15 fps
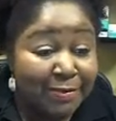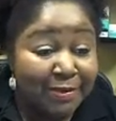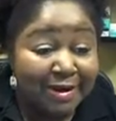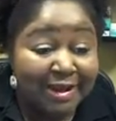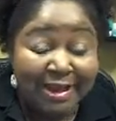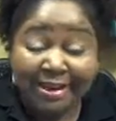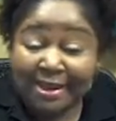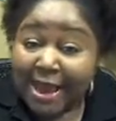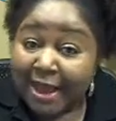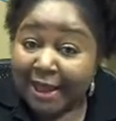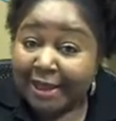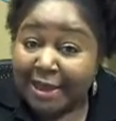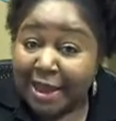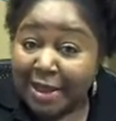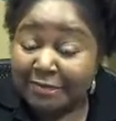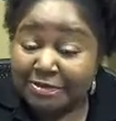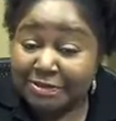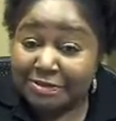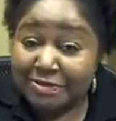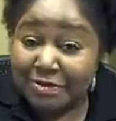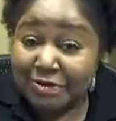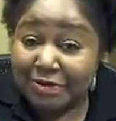morning, good
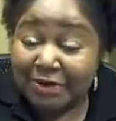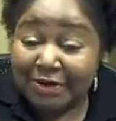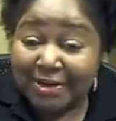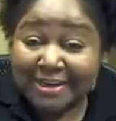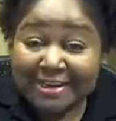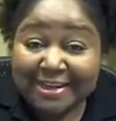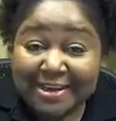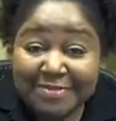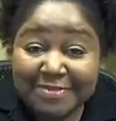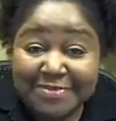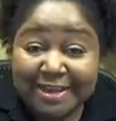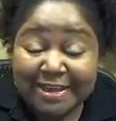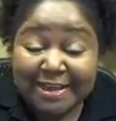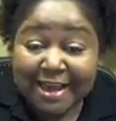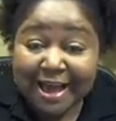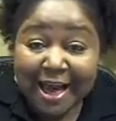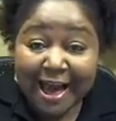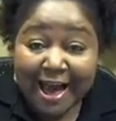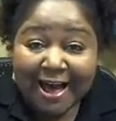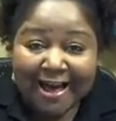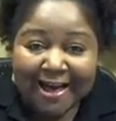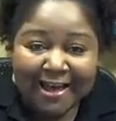afternoon, or good evening.
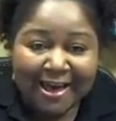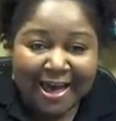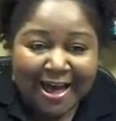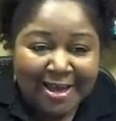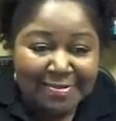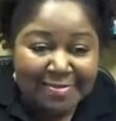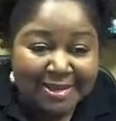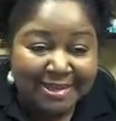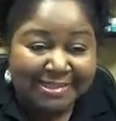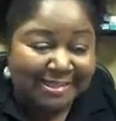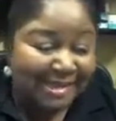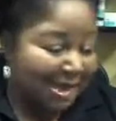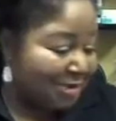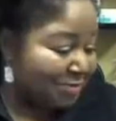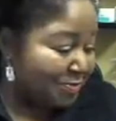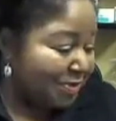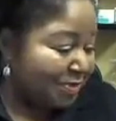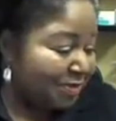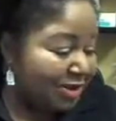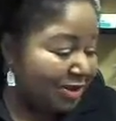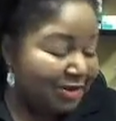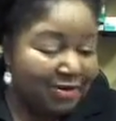Hi, I'm Lisa
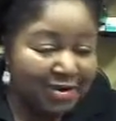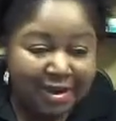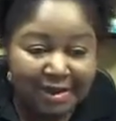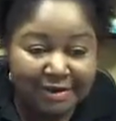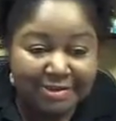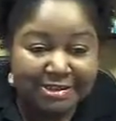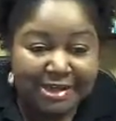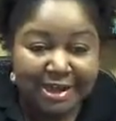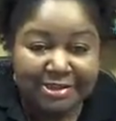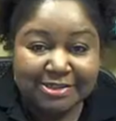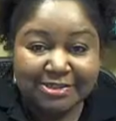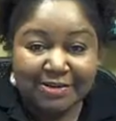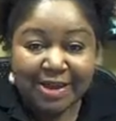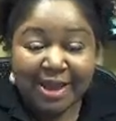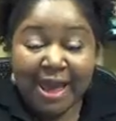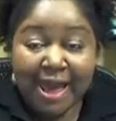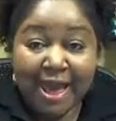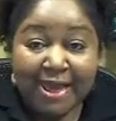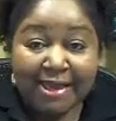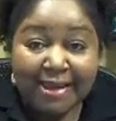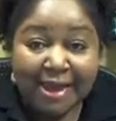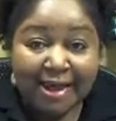Ackberry, your hair doctor,
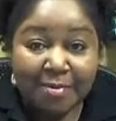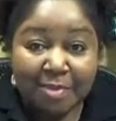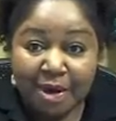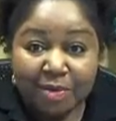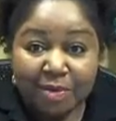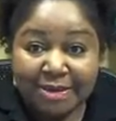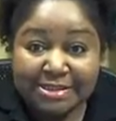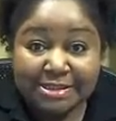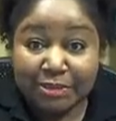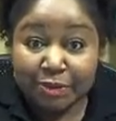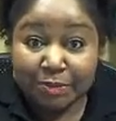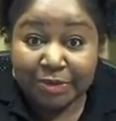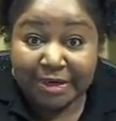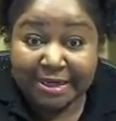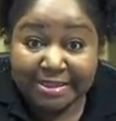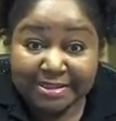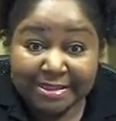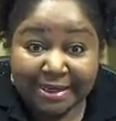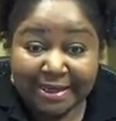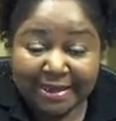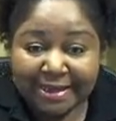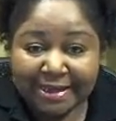and I'm always super
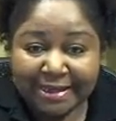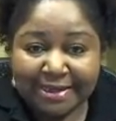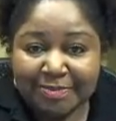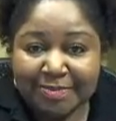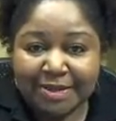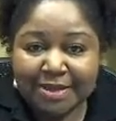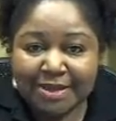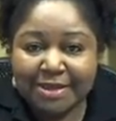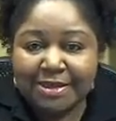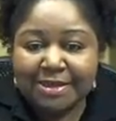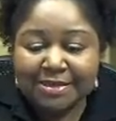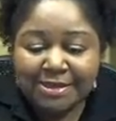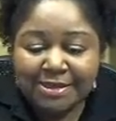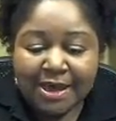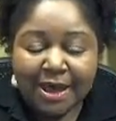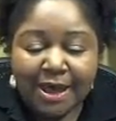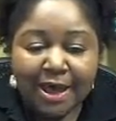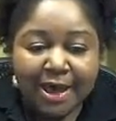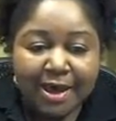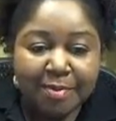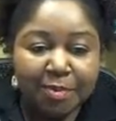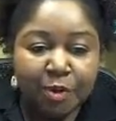excited because
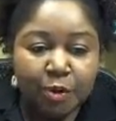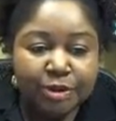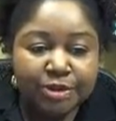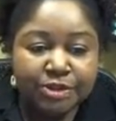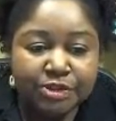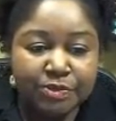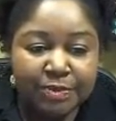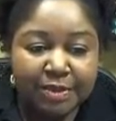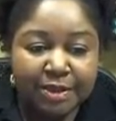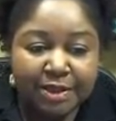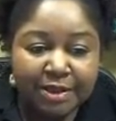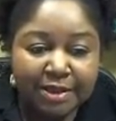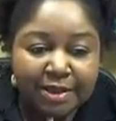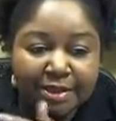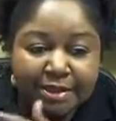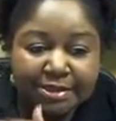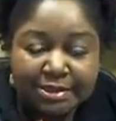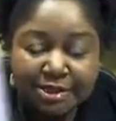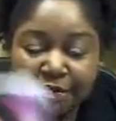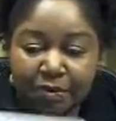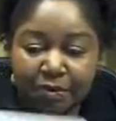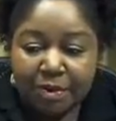I'm going to be
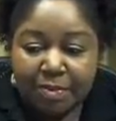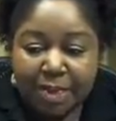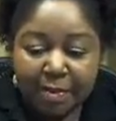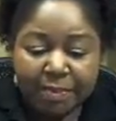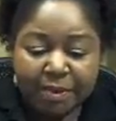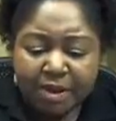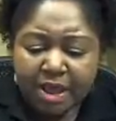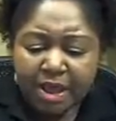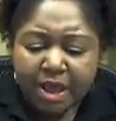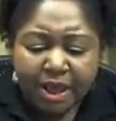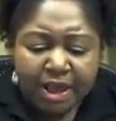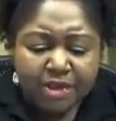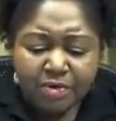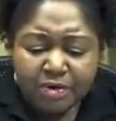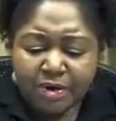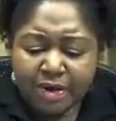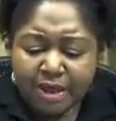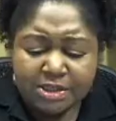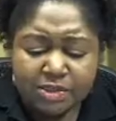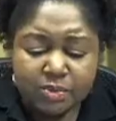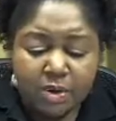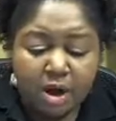continuing my book. And you know,
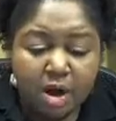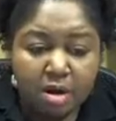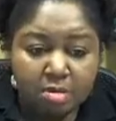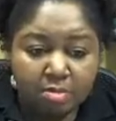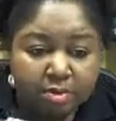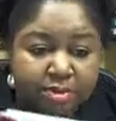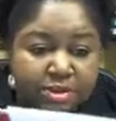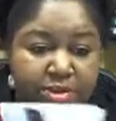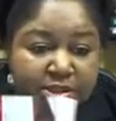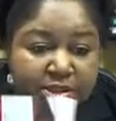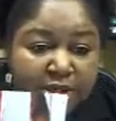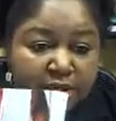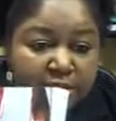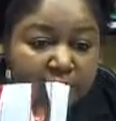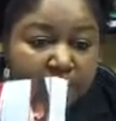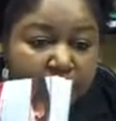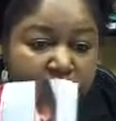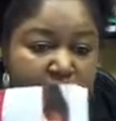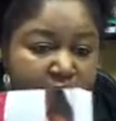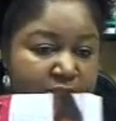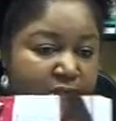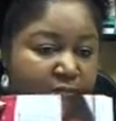guys, we're almost done. Look,
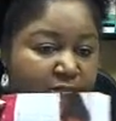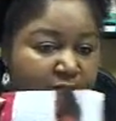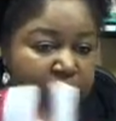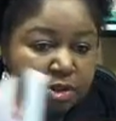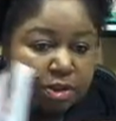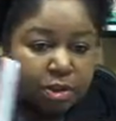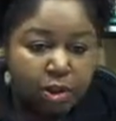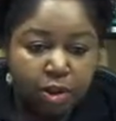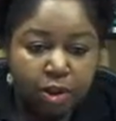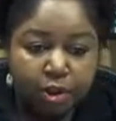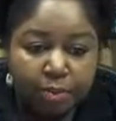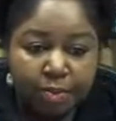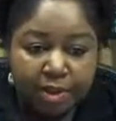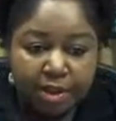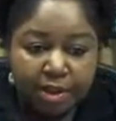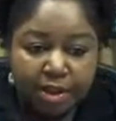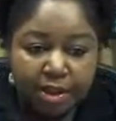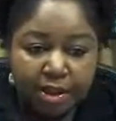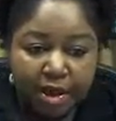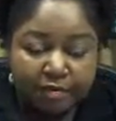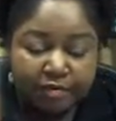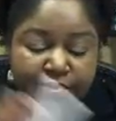we just have a little bit
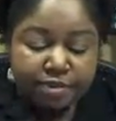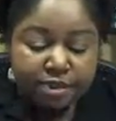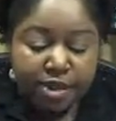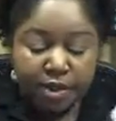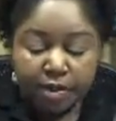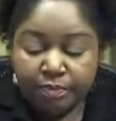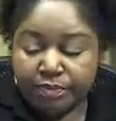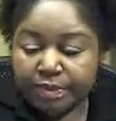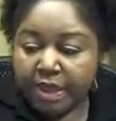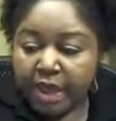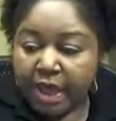left to go.